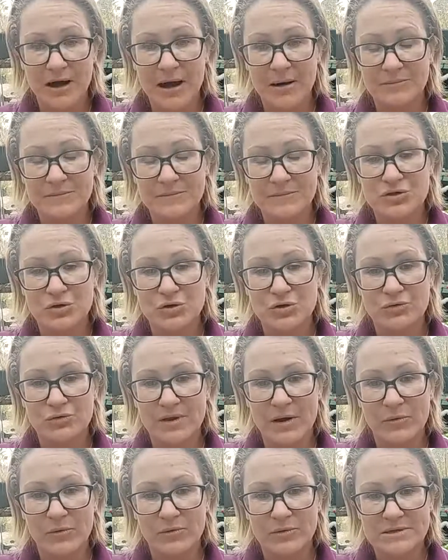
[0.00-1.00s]
so
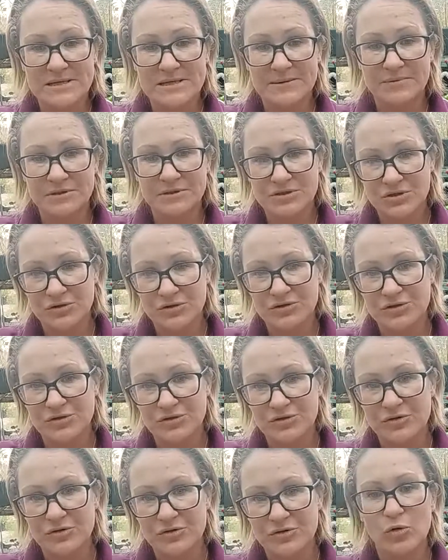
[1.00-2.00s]
that was able to
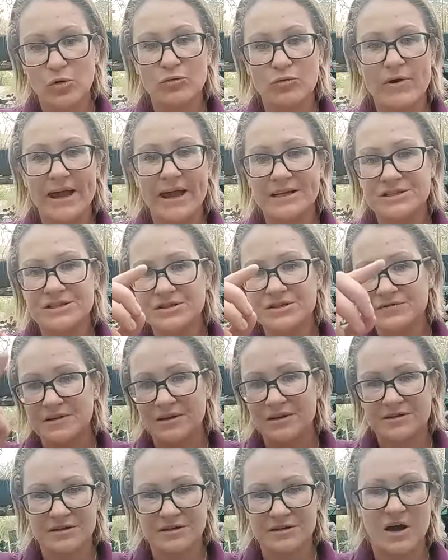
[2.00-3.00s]
do the whole range of
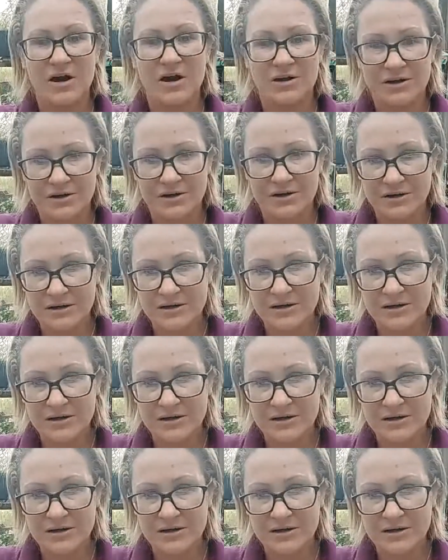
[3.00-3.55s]
the garden,